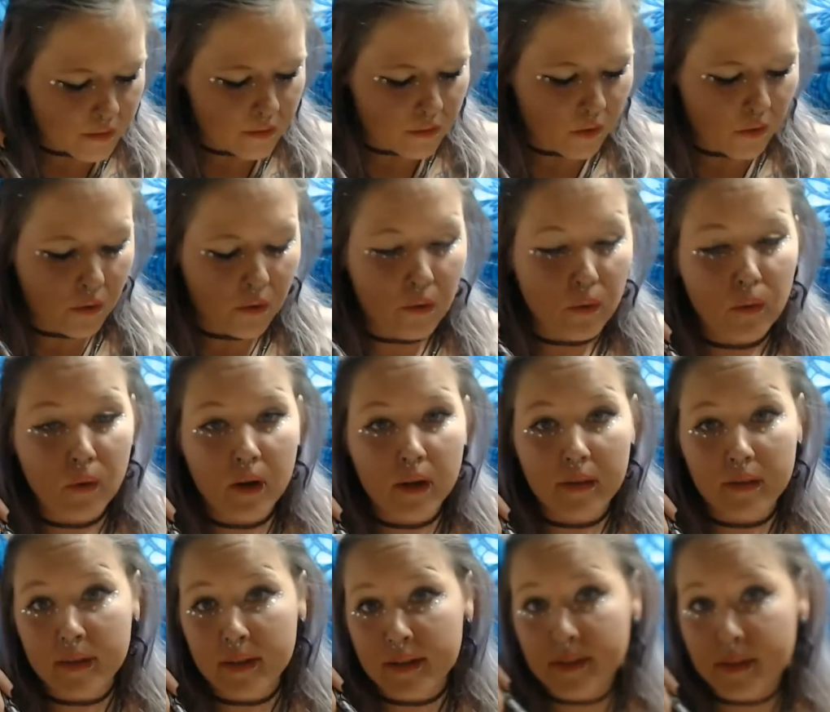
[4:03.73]
So
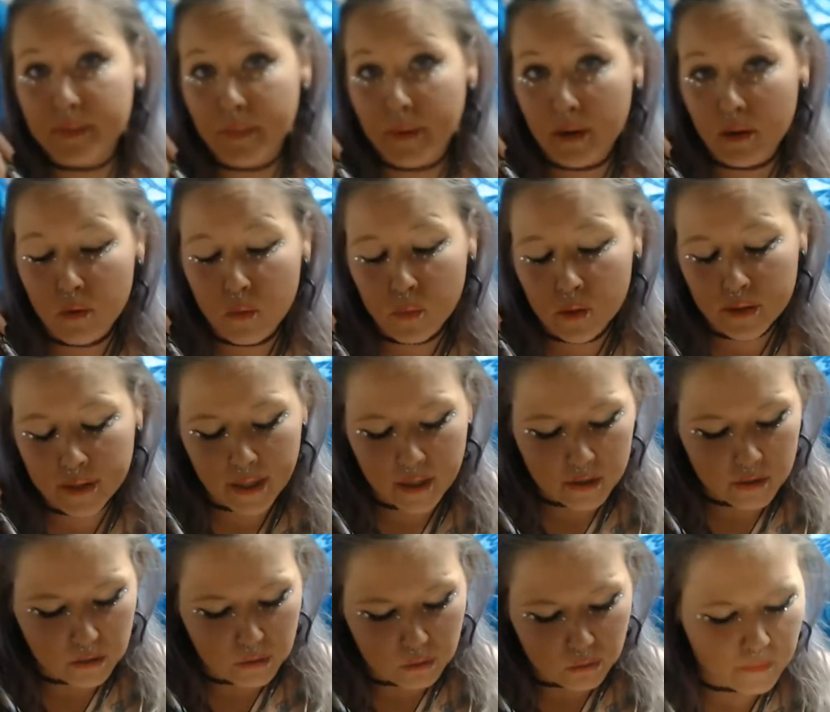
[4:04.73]
this spell will get
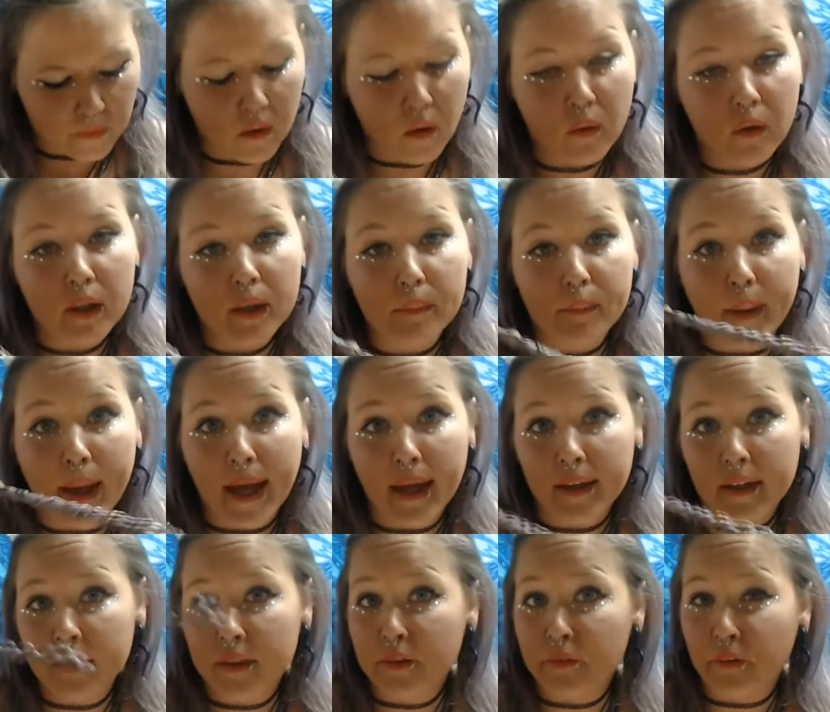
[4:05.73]
you going back
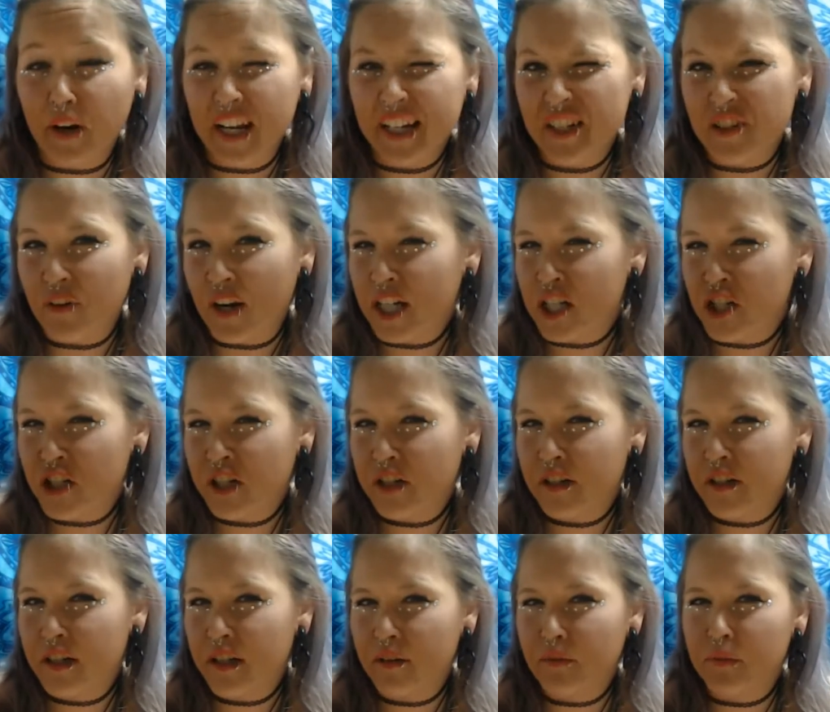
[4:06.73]
in the right
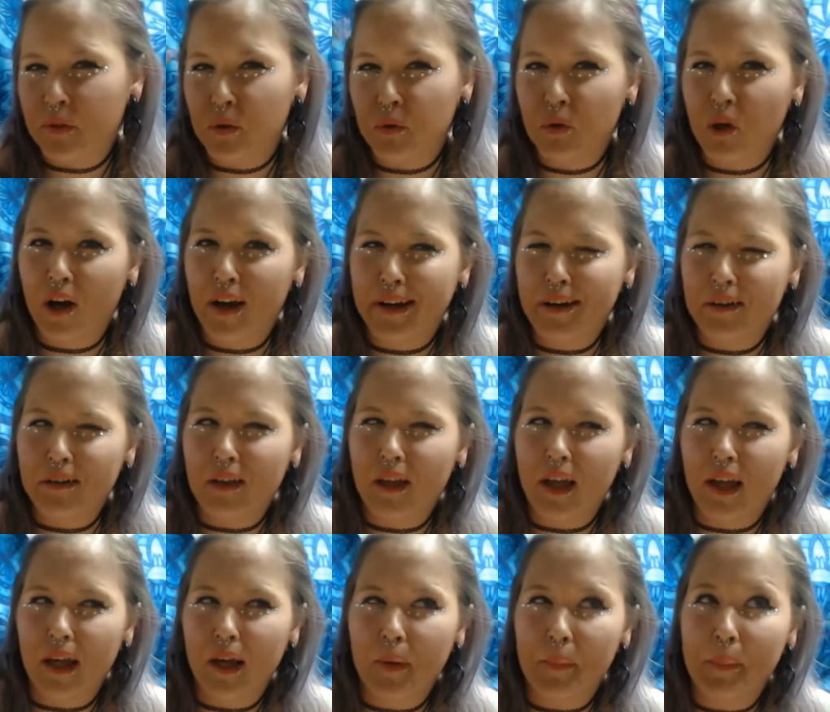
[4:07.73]
direction if you kind of like,
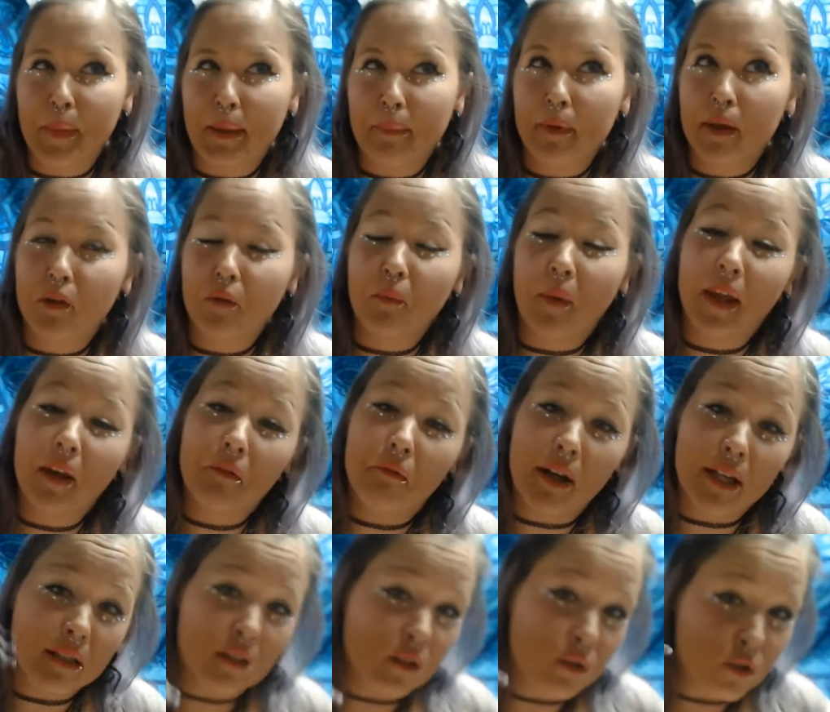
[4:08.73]
maybe you made
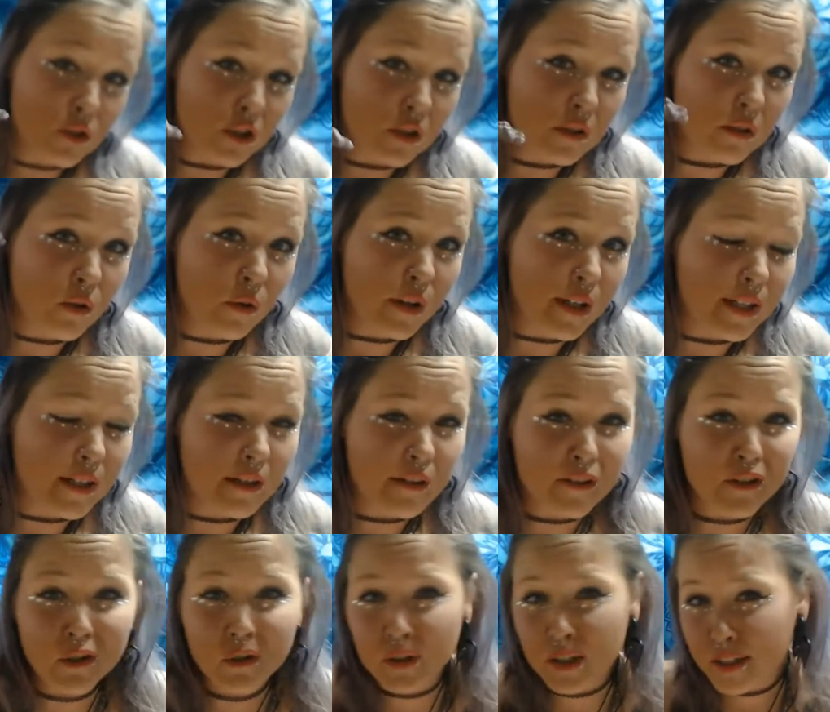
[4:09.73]
resolutions going into the
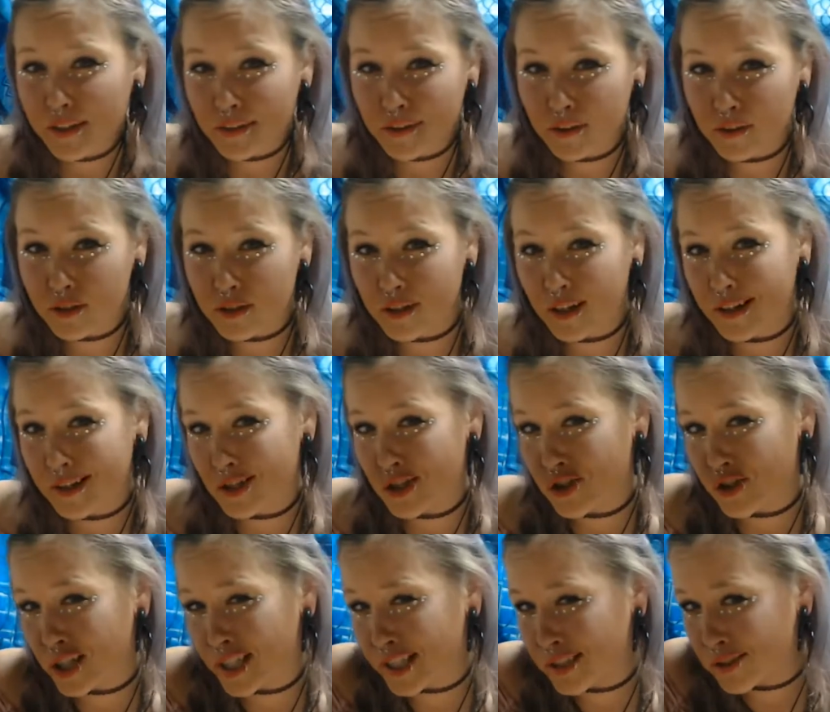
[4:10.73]
new year and you kind of
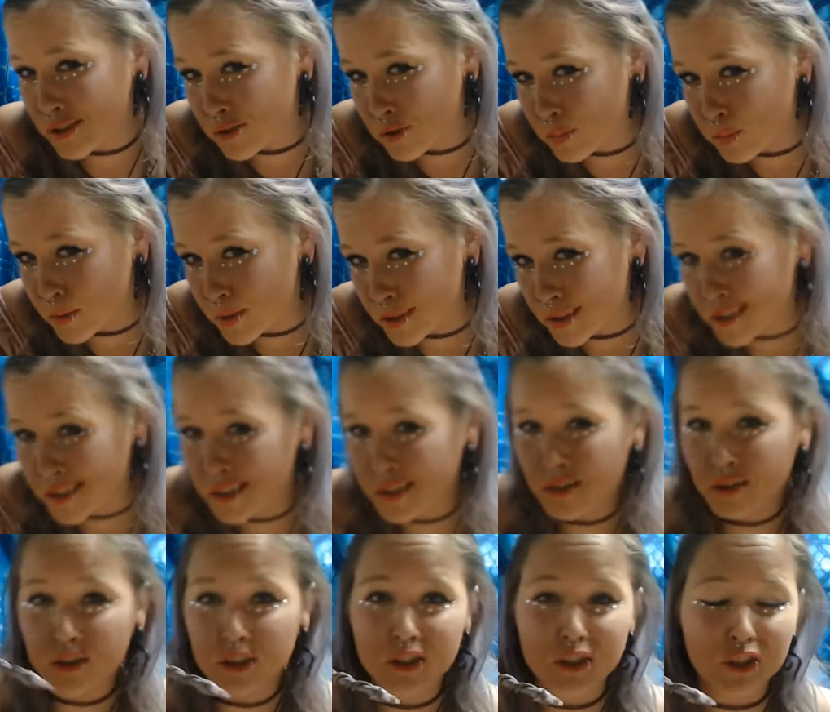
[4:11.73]
strayed a little bit,
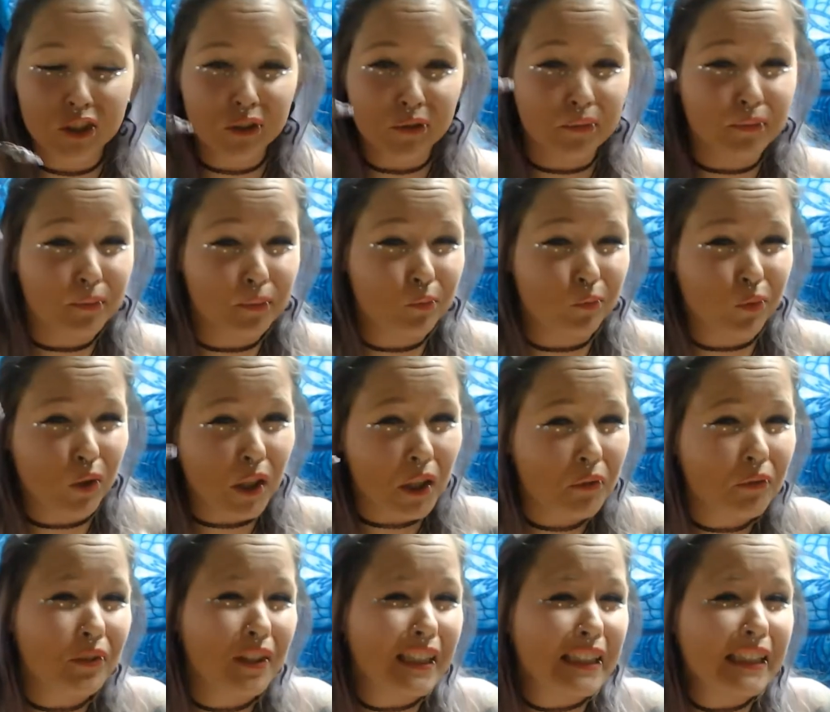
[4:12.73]
or you just weren't
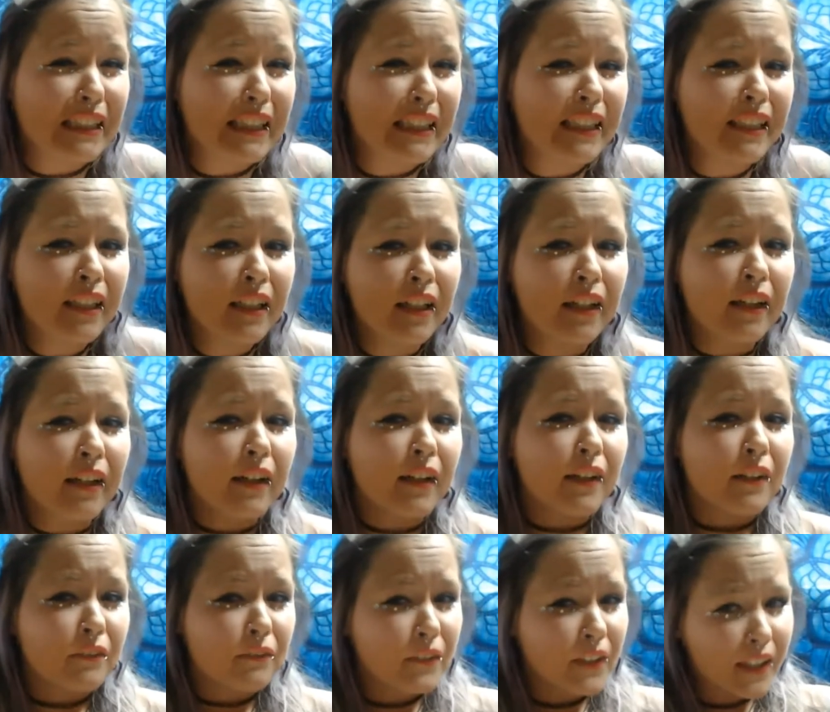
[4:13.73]
really
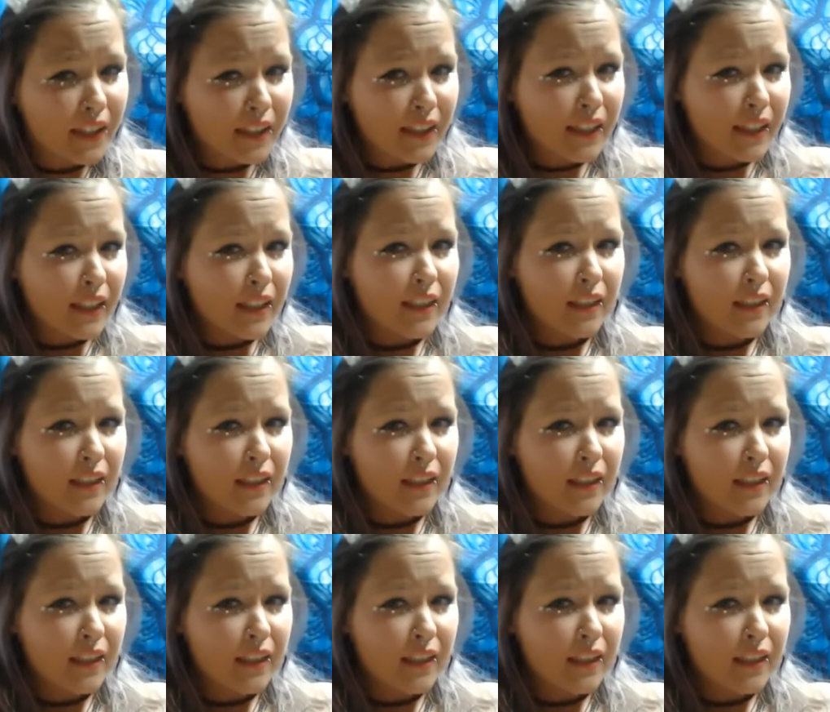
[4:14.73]
feeling,